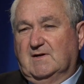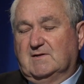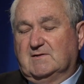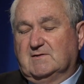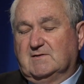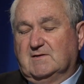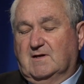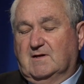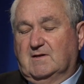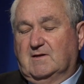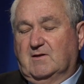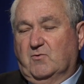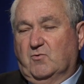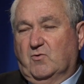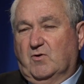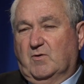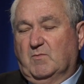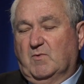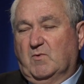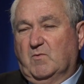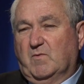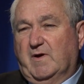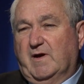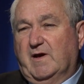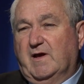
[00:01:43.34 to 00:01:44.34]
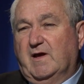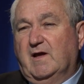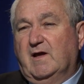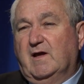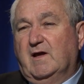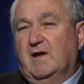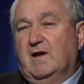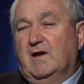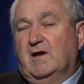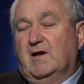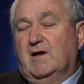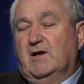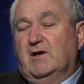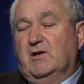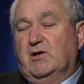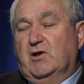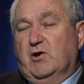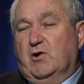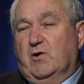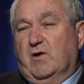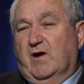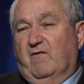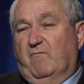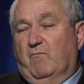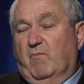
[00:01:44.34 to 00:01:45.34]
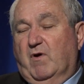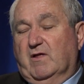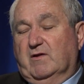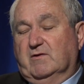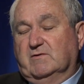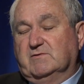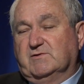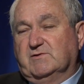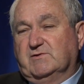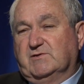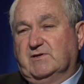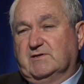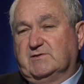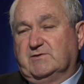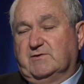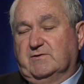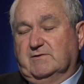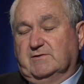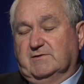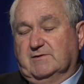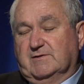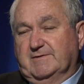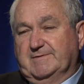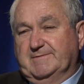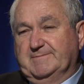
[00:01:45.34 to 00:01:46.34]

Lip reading: It's not the normal way. Do you have brothers and sisters?